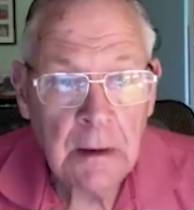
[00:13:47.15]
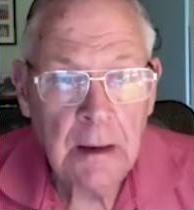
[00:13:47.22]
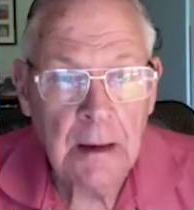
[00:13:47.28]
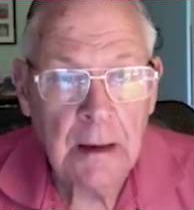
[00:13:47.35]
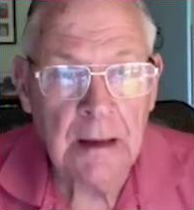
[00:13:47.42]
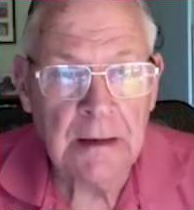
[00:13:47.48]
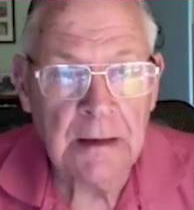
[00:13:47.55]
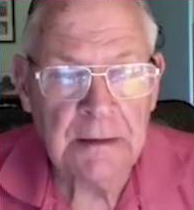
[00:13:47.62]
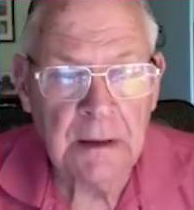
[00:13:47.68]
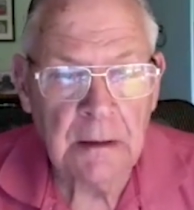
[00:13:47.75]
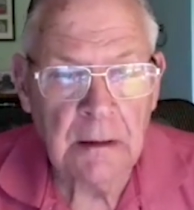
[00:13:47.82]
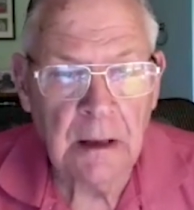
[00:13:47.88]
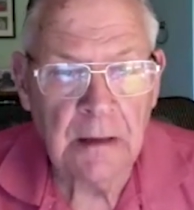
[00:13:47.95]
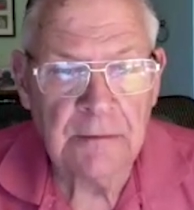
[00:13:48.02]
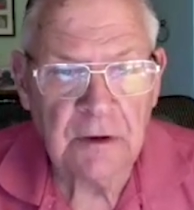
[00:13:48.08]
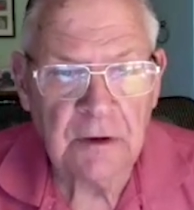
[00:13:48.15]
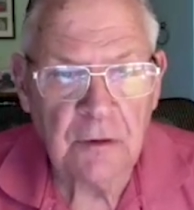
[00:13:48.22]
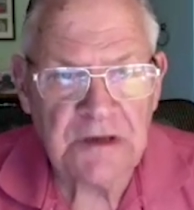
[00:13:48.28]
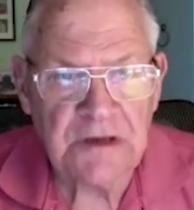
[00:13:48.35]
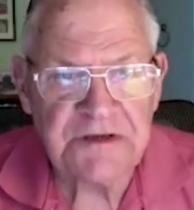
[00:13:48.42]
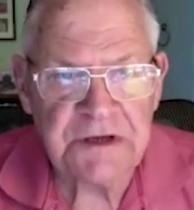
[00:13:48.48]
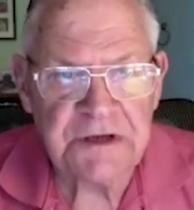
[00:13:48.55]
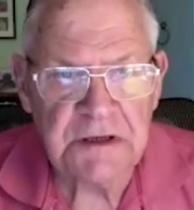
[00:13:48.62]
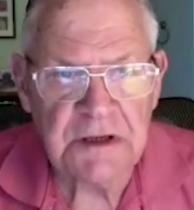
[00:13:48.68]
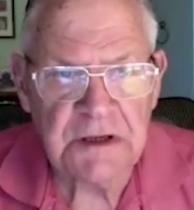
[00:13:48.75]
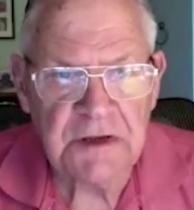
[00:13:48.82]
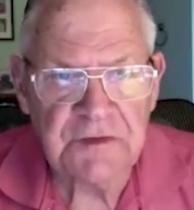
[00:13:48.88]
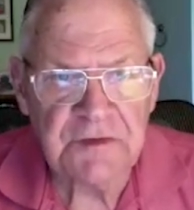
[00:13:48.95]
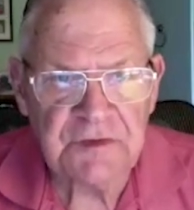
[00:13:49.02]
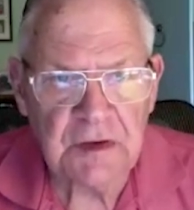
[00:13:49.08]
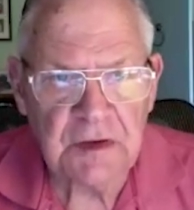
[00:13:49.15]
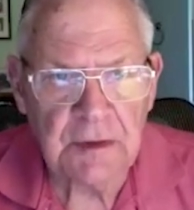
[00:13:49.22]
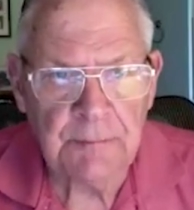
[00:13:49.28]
And the question is